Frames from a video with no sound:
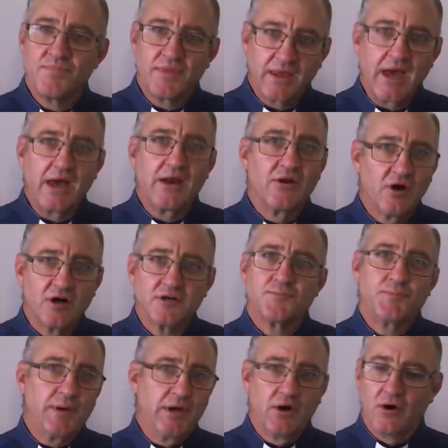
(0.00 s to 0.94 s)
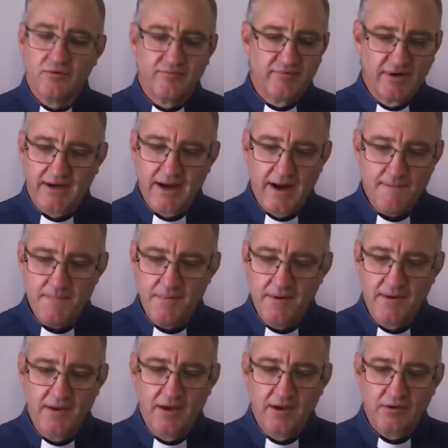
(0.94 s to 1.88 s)
cannot be overcome.
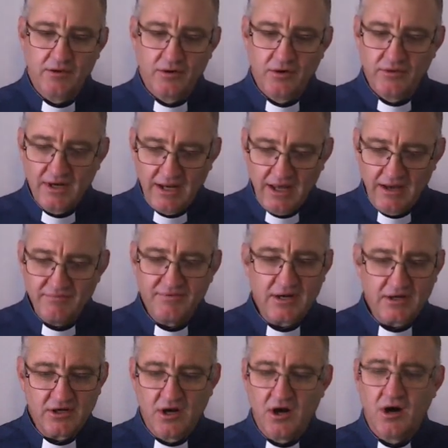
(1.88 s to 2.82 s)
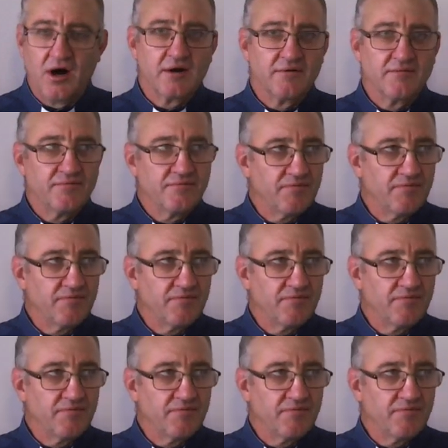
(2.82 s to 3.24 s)
You know, the love that God,